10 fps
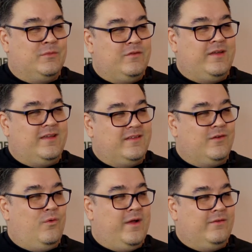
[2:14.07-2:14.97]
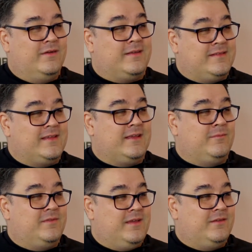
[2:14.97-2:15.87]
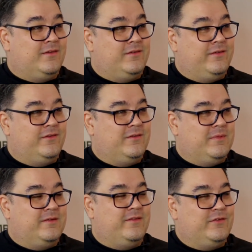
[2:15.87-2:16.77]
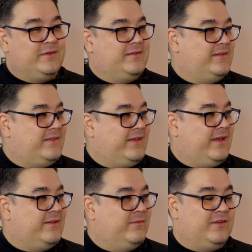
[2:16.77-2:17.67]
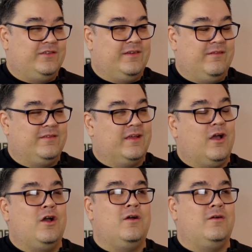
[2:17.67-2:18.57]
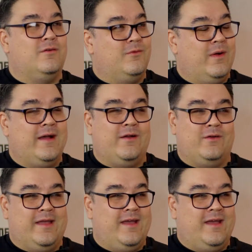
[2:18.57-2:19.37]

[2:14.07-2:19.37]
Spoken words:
The movie isn't quite what it seems either, so there's a bit of a twist at the end, which I was like, oh, wow,